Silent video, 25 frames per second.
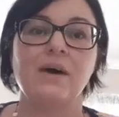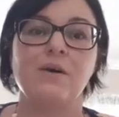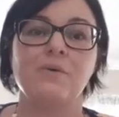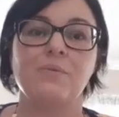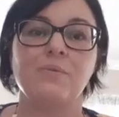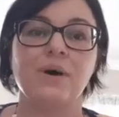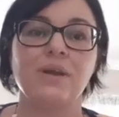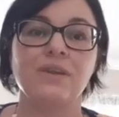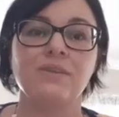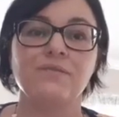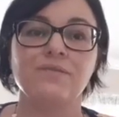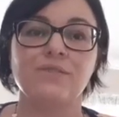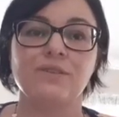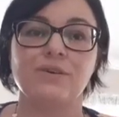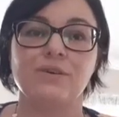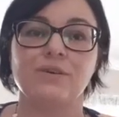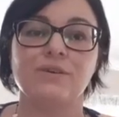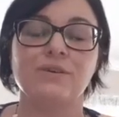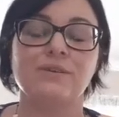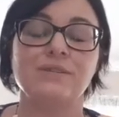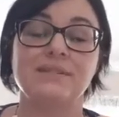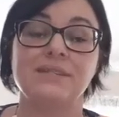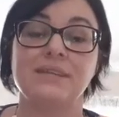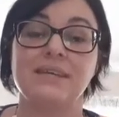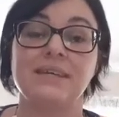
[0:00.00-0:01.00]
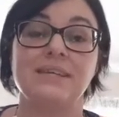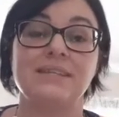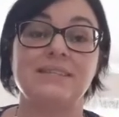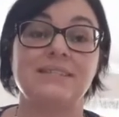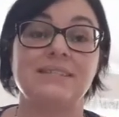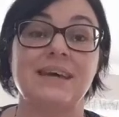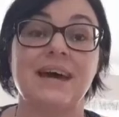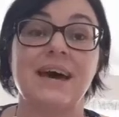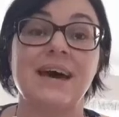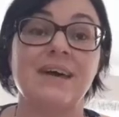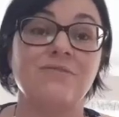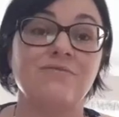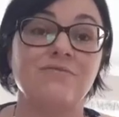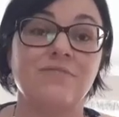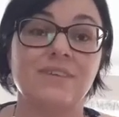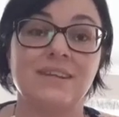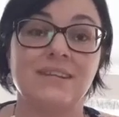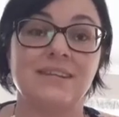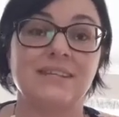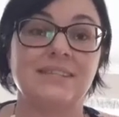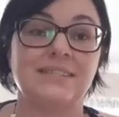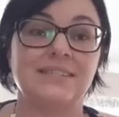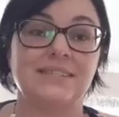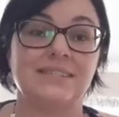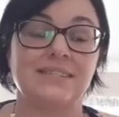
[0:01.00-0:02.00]
One of those is
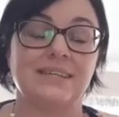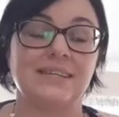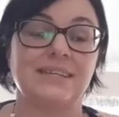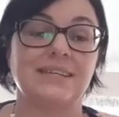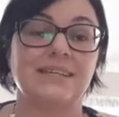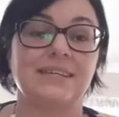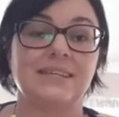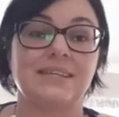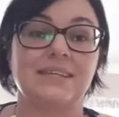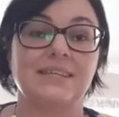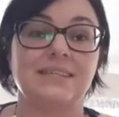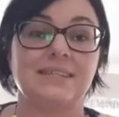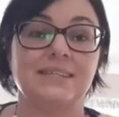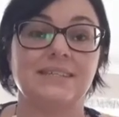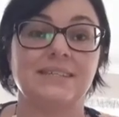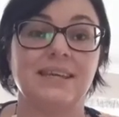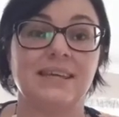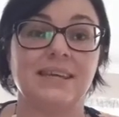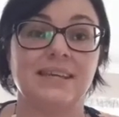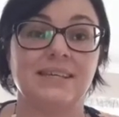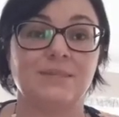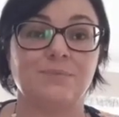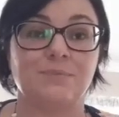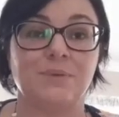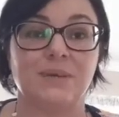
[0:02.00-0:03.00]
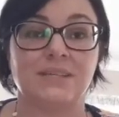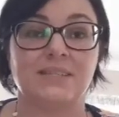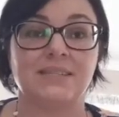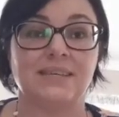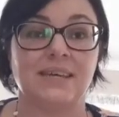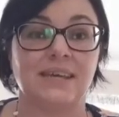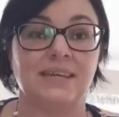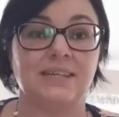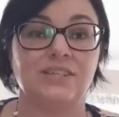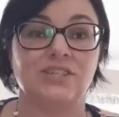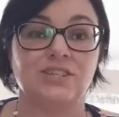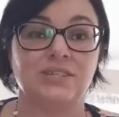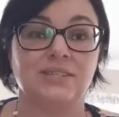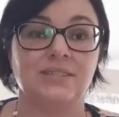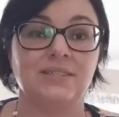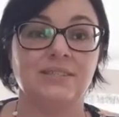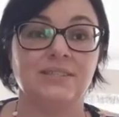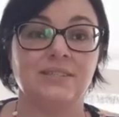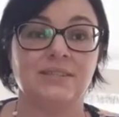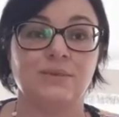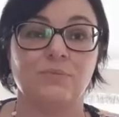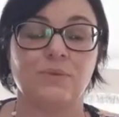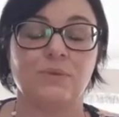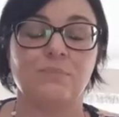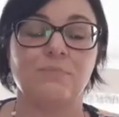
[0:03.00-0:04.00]
unrealistic
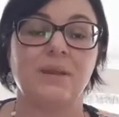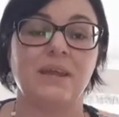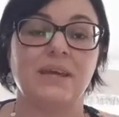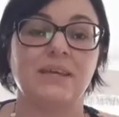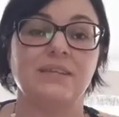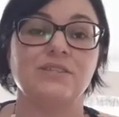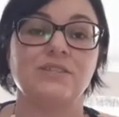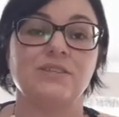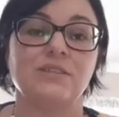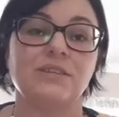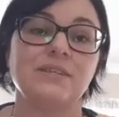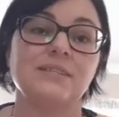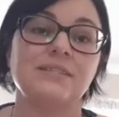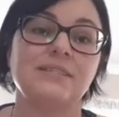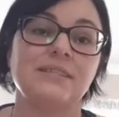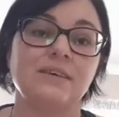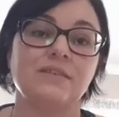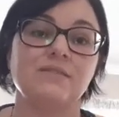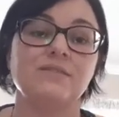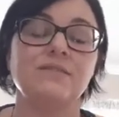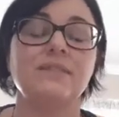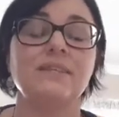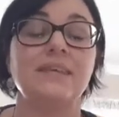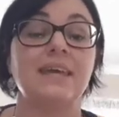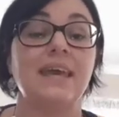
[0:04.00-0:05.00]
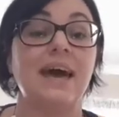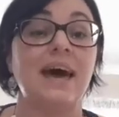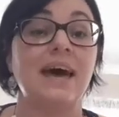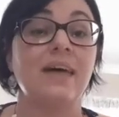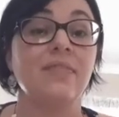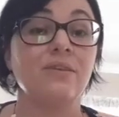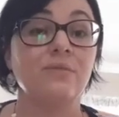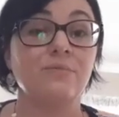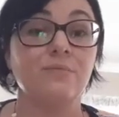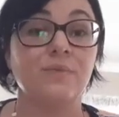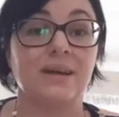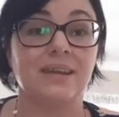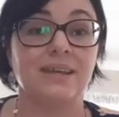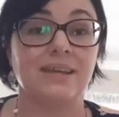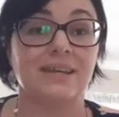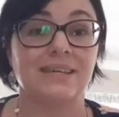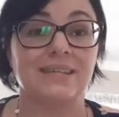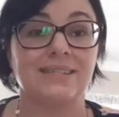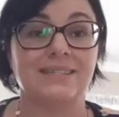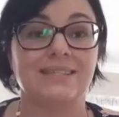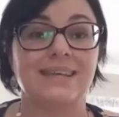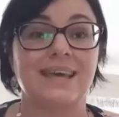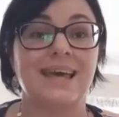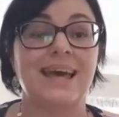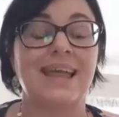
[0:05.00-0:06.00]
expectations that we place on ourselves. The other one
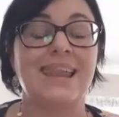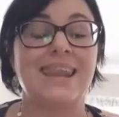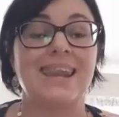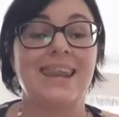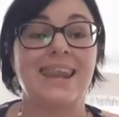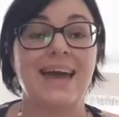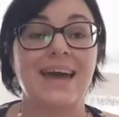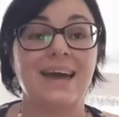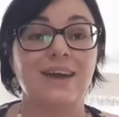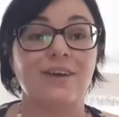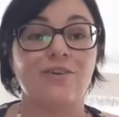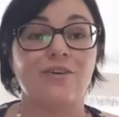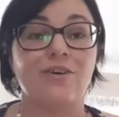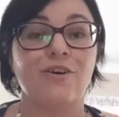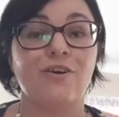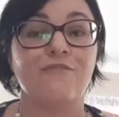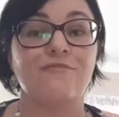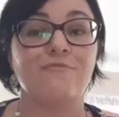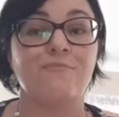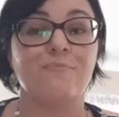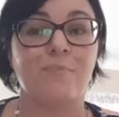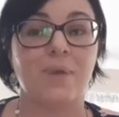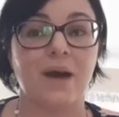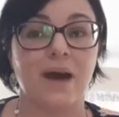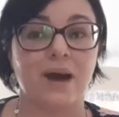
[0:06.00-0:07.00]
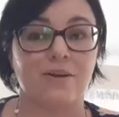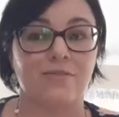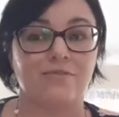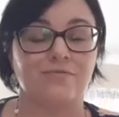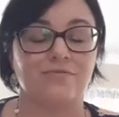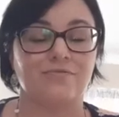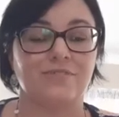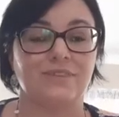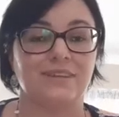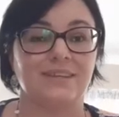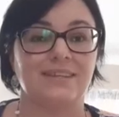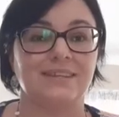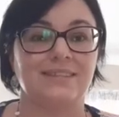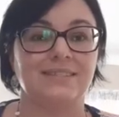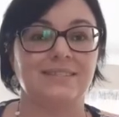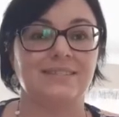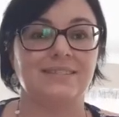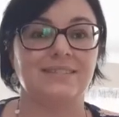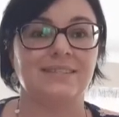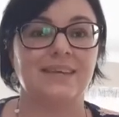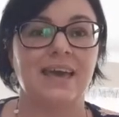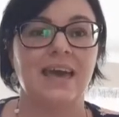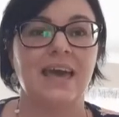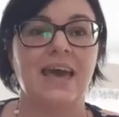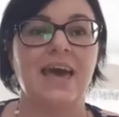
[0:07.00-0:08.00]
is a lack of
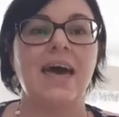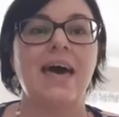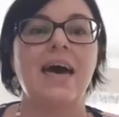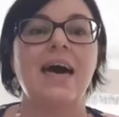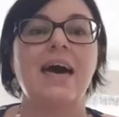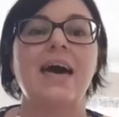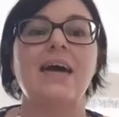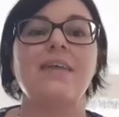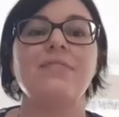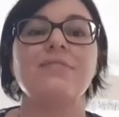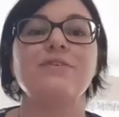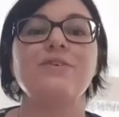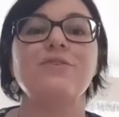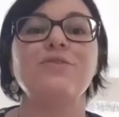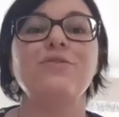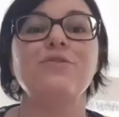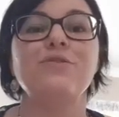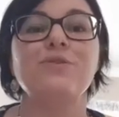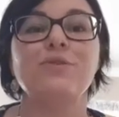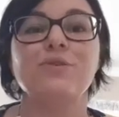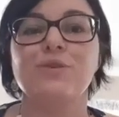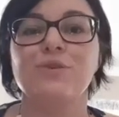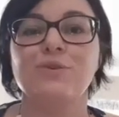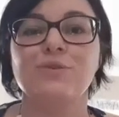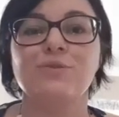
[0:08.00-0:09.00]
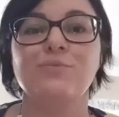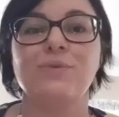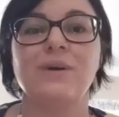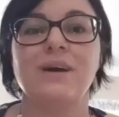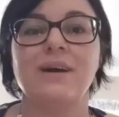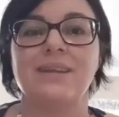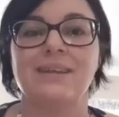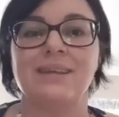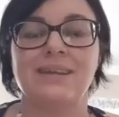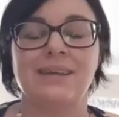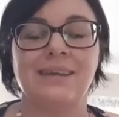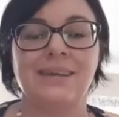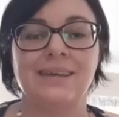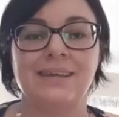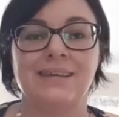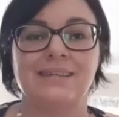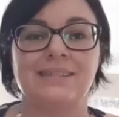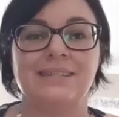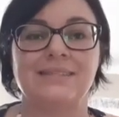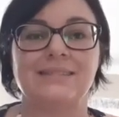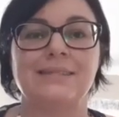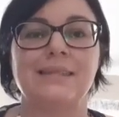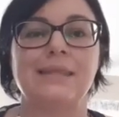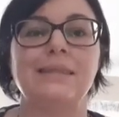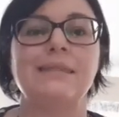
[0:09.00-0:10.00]
boundaries. And the third one
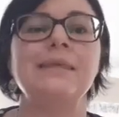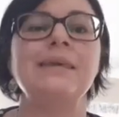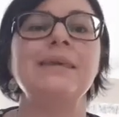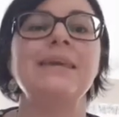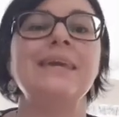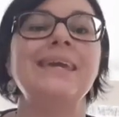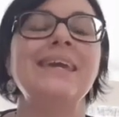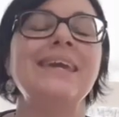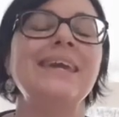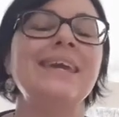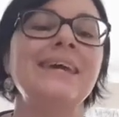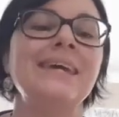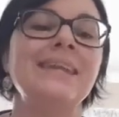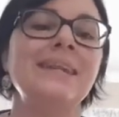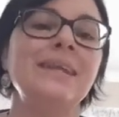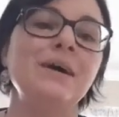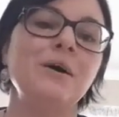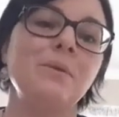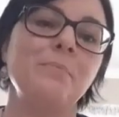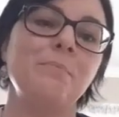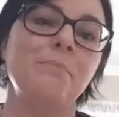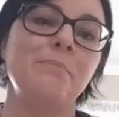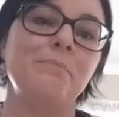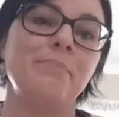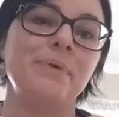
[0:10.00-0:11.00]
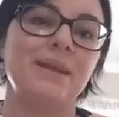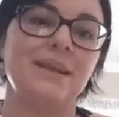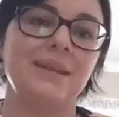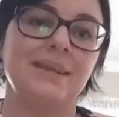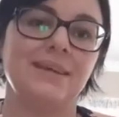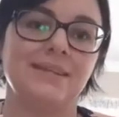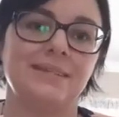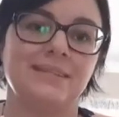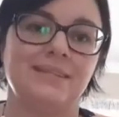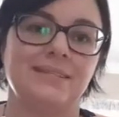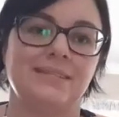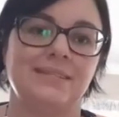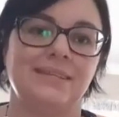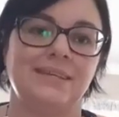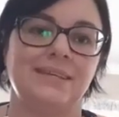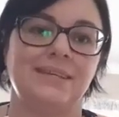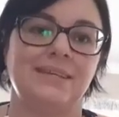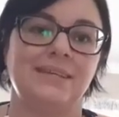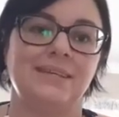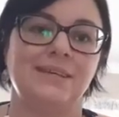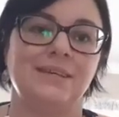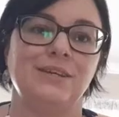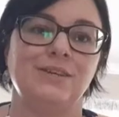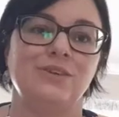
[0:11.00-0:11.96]
is the inability